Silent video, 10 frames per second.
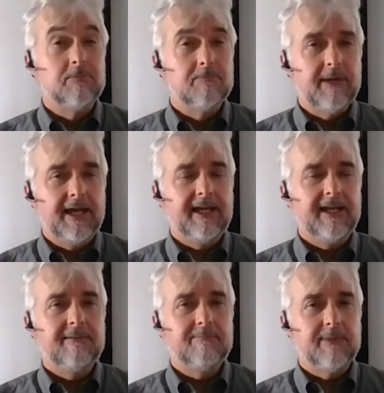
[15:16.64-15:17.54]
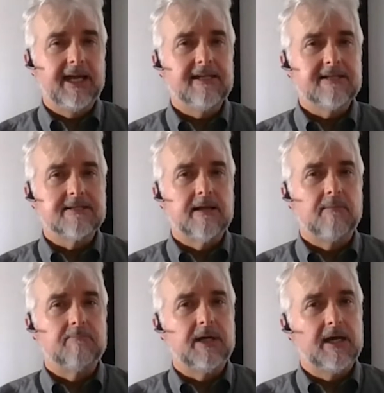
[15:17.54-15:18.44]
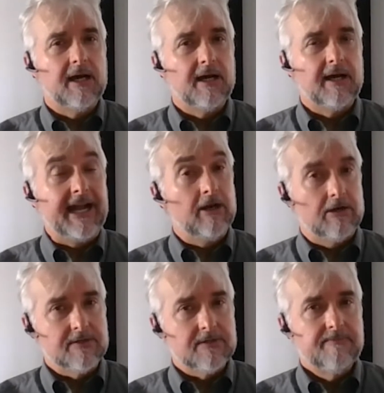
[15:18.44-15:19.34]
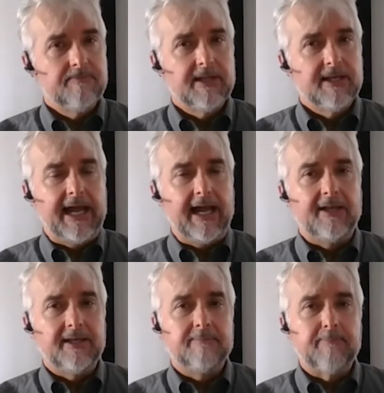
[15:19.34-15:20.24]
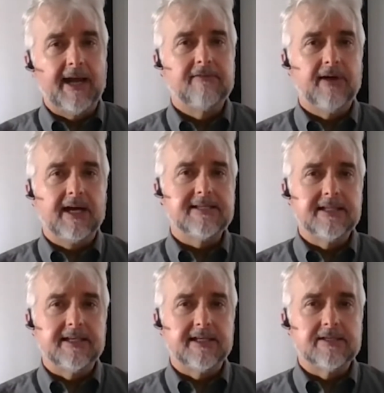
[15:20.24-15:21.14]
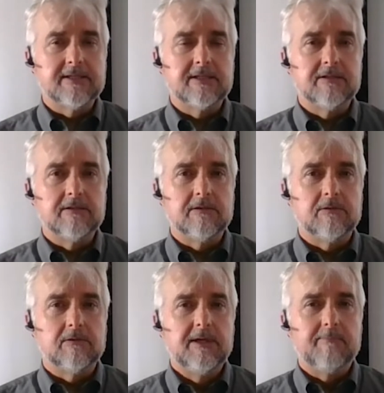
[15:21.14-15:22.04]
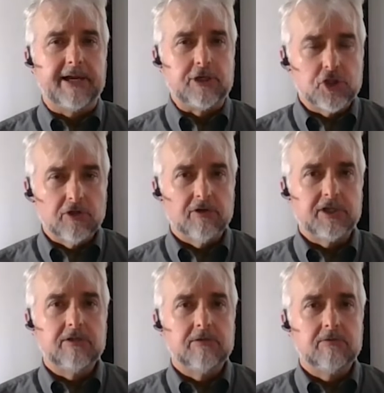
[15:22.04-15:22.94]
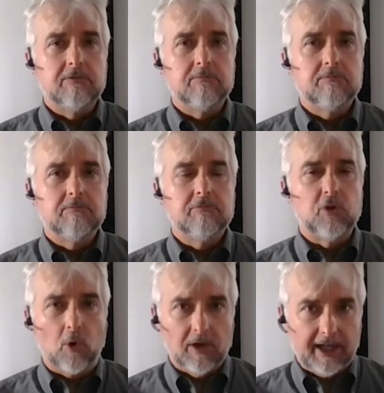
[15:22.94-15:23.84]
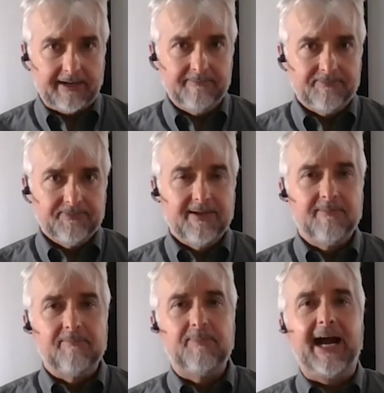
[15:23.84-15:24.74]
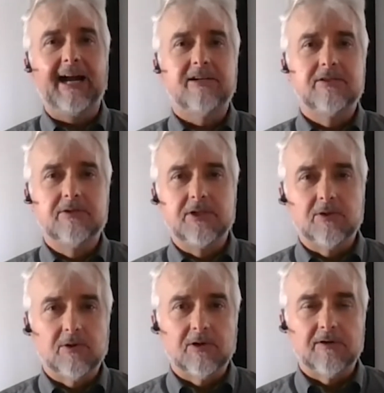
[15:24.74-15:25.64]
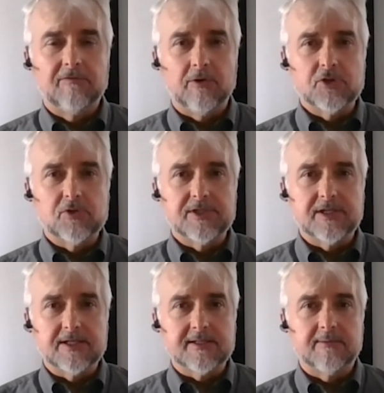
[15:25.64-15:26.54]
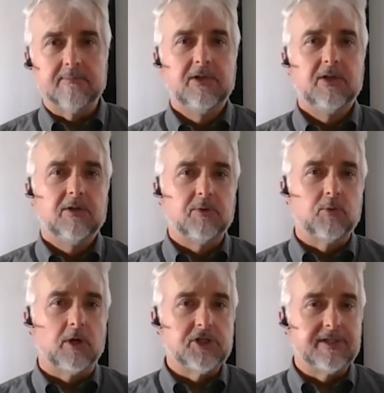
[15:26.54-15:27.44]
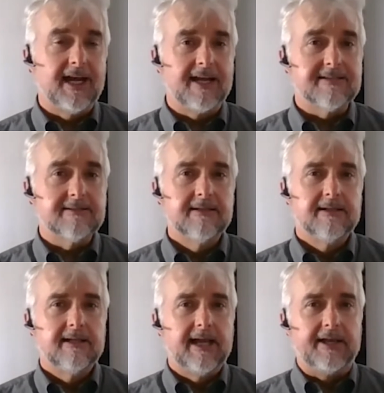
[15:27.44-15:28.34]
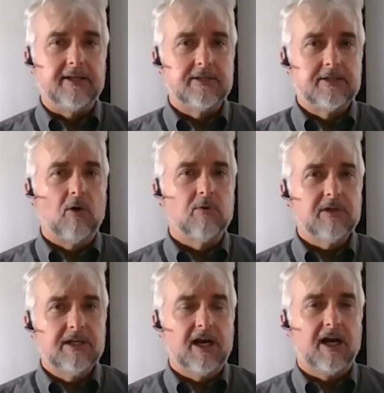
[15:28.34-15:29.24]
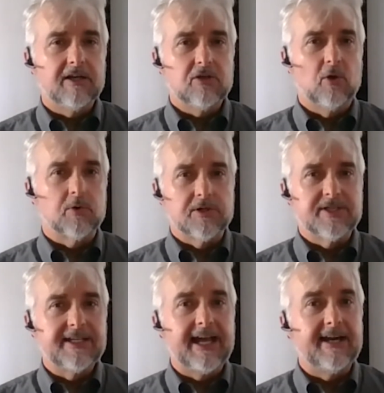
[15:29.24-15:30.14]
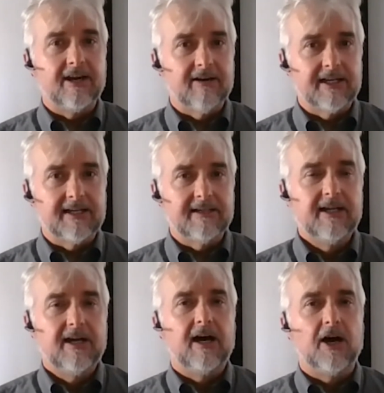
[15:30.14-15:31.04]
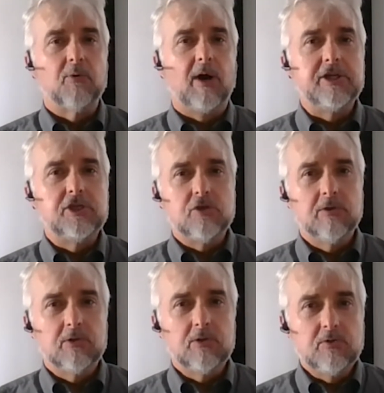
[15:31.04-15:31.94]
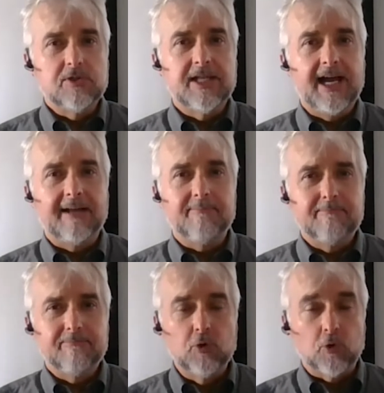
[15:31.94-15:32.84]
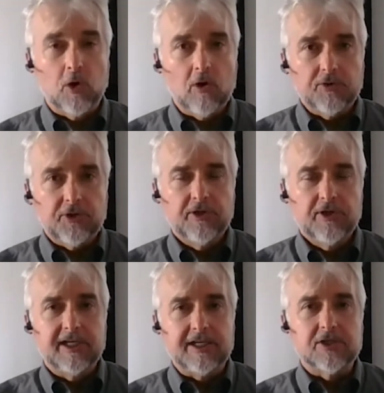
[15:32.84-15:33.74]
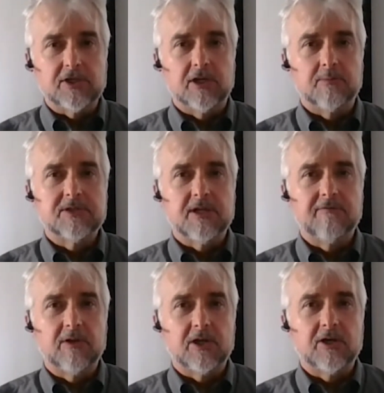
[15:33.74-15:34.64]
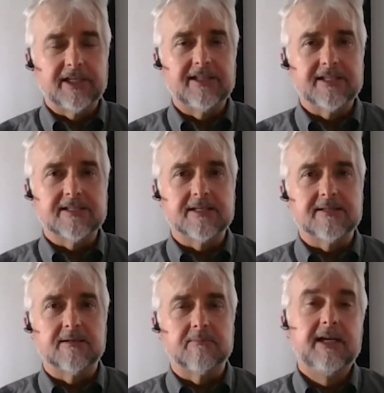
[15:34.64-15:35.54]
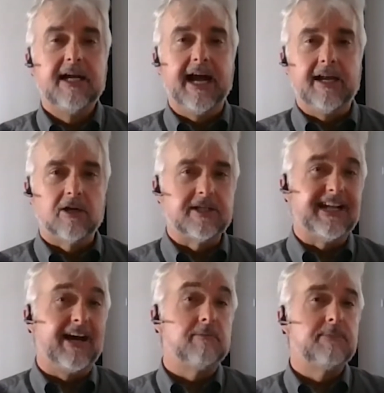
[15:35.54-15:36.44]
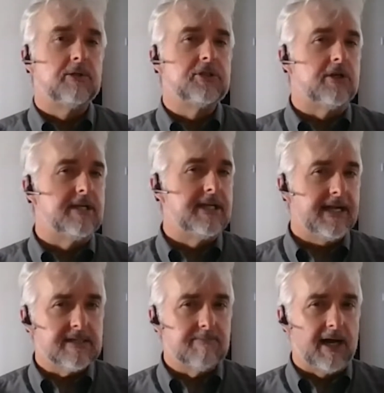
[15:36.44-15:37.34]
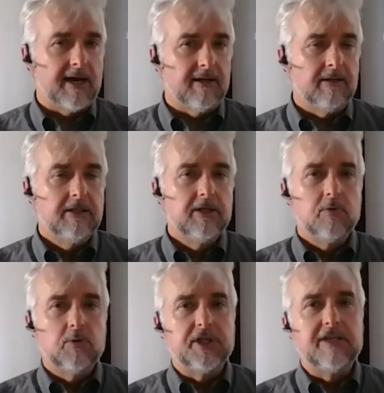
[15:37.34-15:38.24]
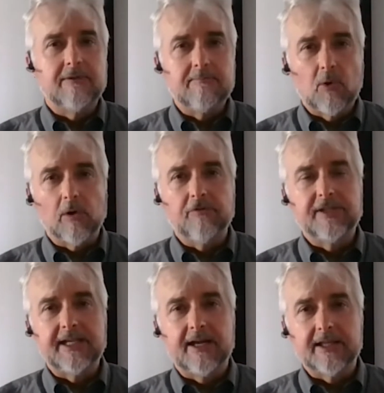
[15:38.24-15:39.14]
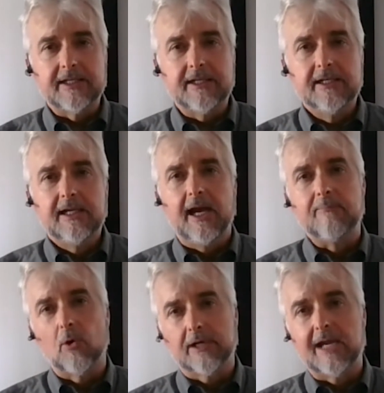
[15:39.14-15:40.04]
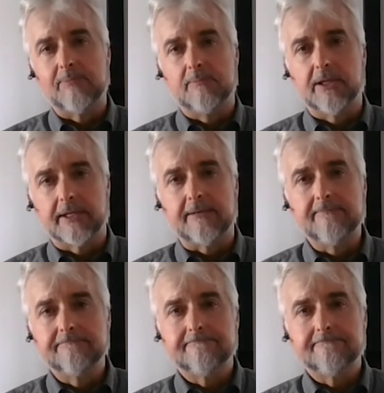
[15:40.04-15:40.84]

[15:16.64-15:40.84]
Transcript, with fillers: you may make some uh, errors. And my advice then is to make sure you correlate back to your virtual system with what you test and don't cut corners in that area. Otherwise you lose that growth in terms of learning the system and learning how to build your next model with even more fidelity and more capability.